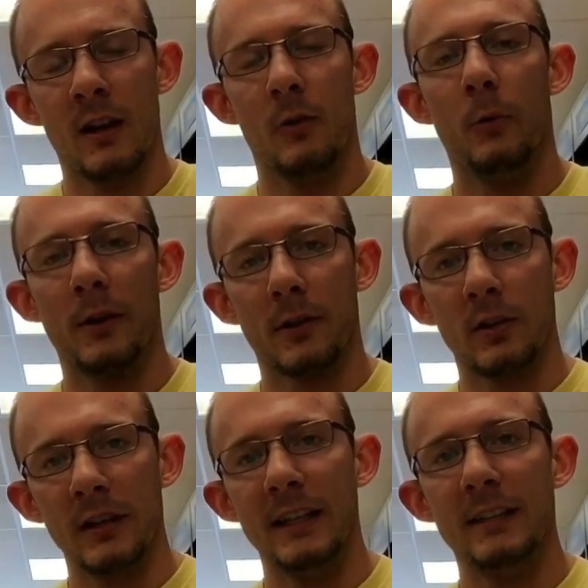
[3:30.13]
with
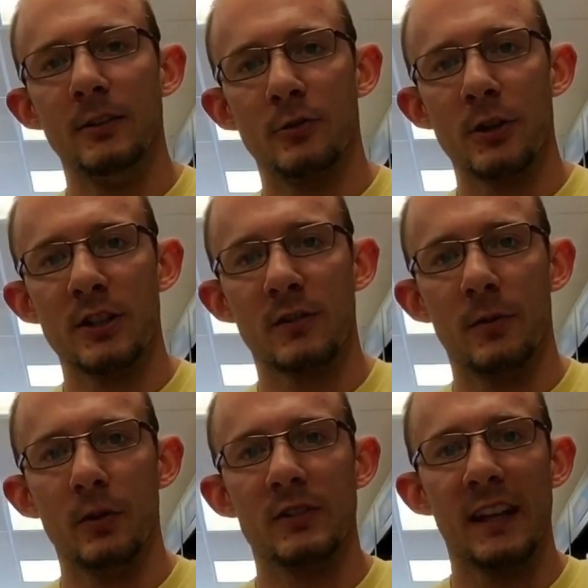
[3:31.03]
clean, nutritious
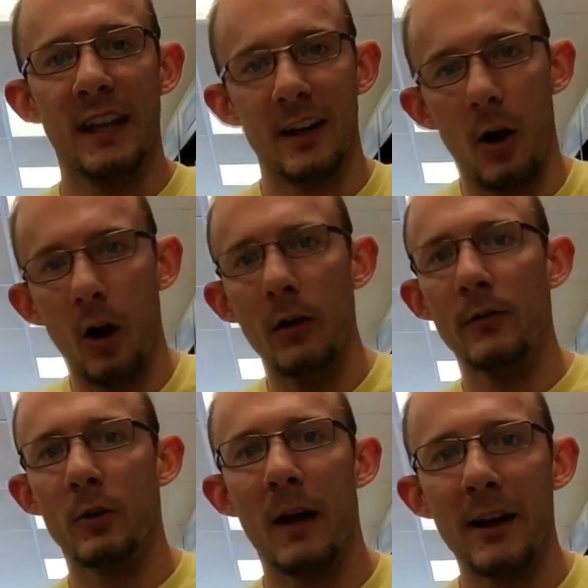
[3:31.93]
foods that hit all of
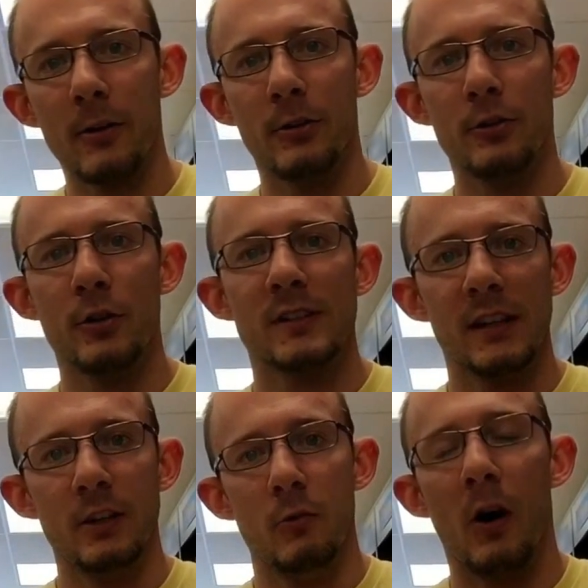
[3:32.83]
your micronutrients
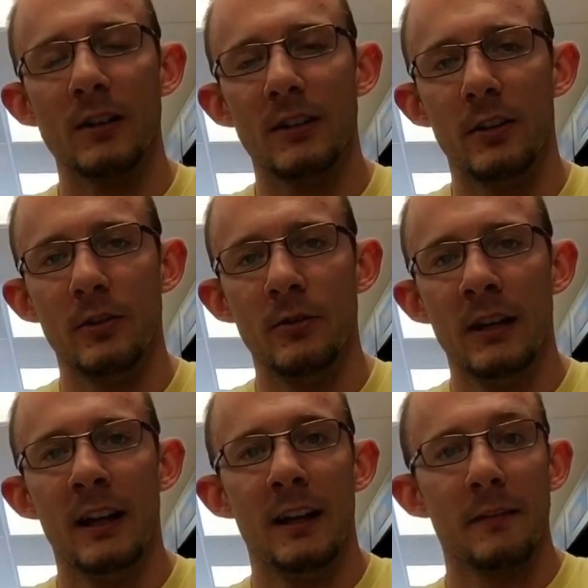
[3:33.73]
that you want to do,
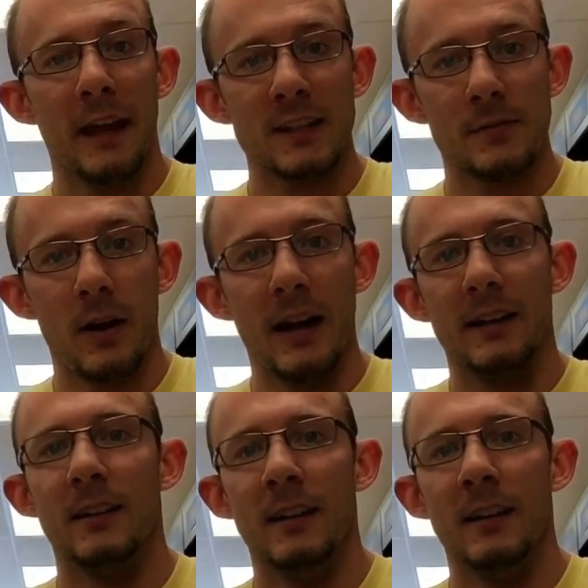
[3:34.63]
that's fine.